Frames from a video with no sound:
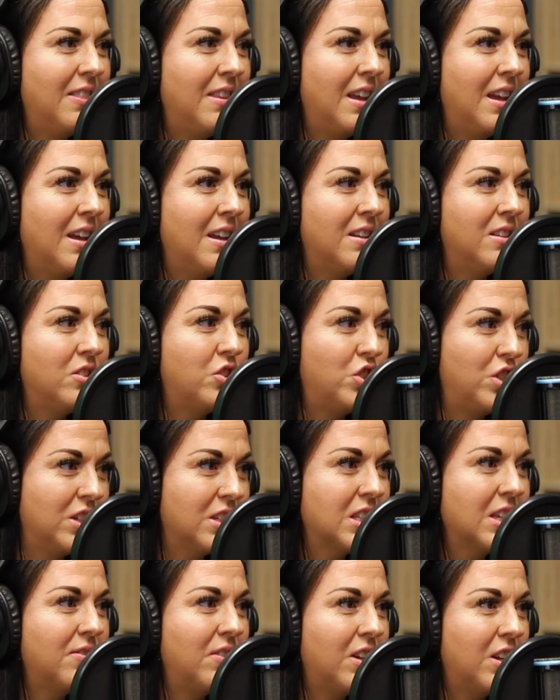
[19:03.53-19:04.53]
then she's
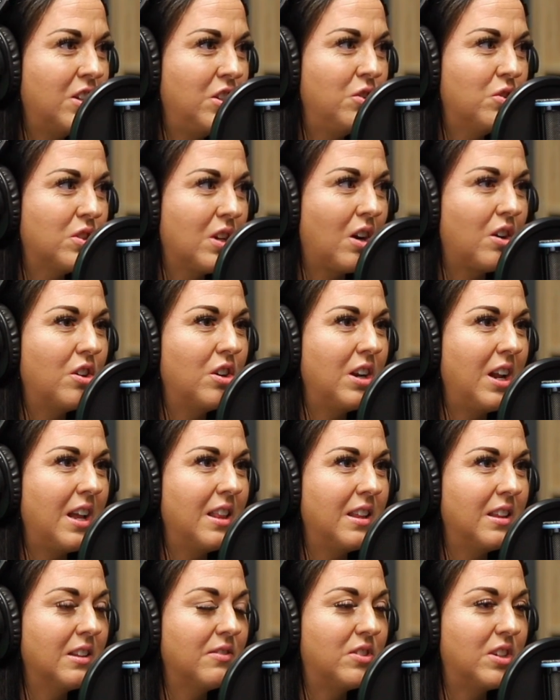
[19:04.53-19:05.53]
living in Utah. Her and
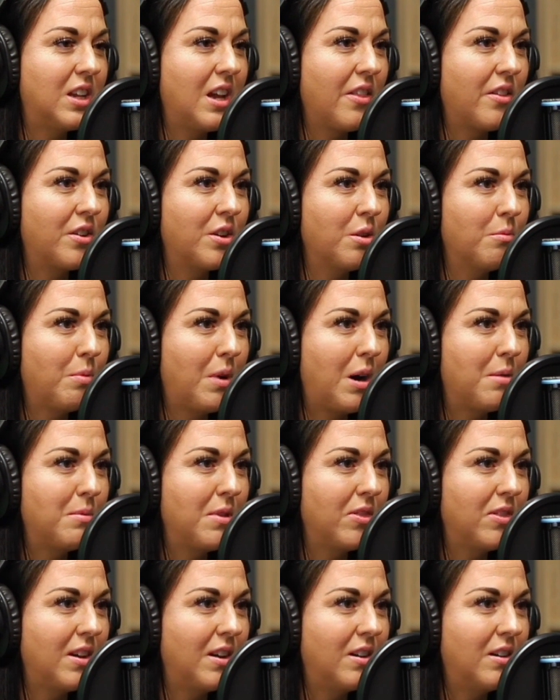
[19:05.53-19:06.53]
Haley live together in an
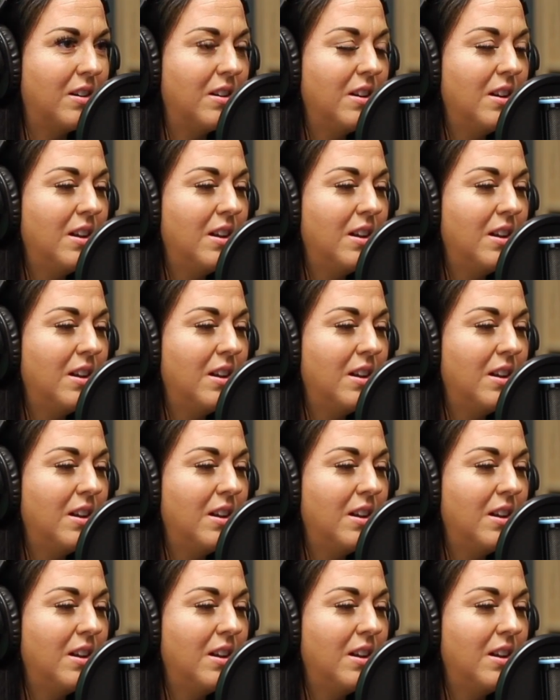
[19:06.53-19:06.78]
apartment there.